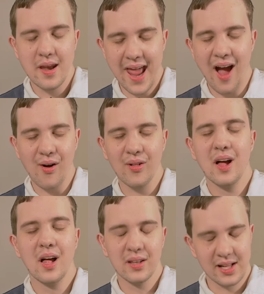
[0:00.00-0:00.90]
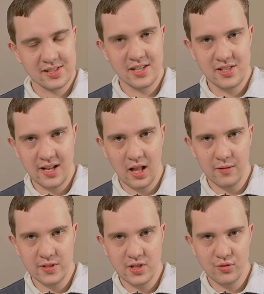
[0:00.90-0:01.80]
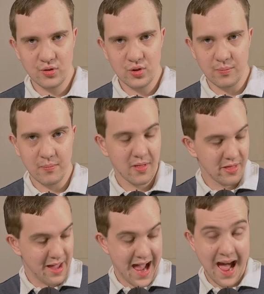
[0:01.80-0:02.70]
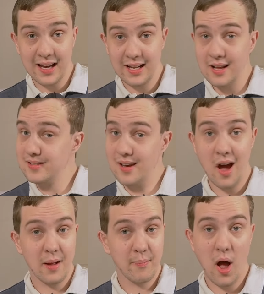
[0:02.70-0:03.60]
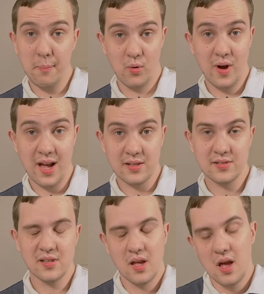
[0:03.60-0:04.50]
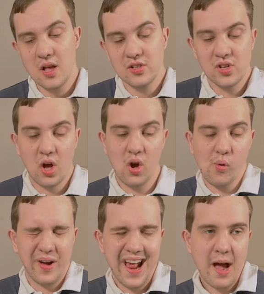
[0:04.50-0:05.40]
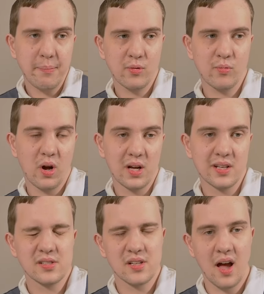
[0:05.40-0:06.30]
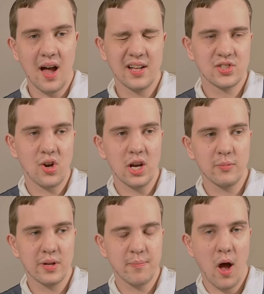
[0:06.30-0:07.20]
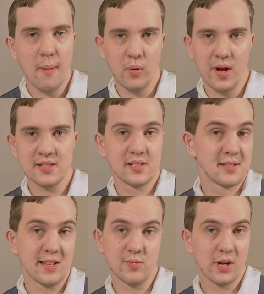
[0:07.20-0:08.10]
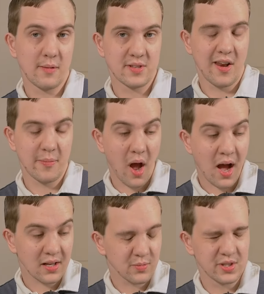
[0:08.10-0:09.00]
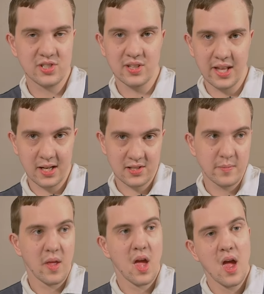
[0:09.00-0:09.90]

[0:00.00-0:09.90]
Now, let's get to the elephant in the room. That is not Pop! OS. So what happened was I started with Pop! OS because that's what comes out of the box, which is Linux.